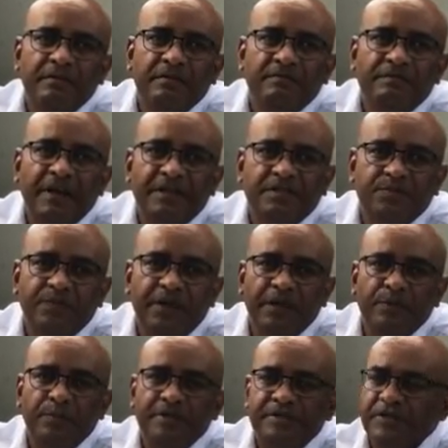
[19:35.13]
vice mayor
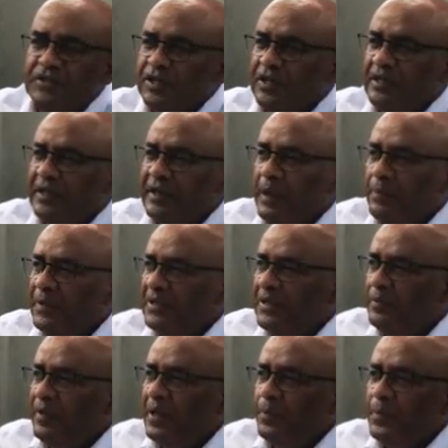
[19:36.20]
position, the deputy
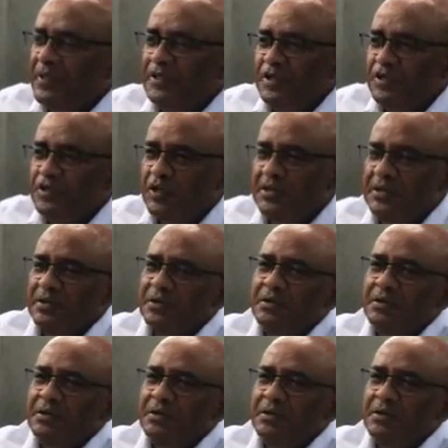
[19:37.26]
mayor position.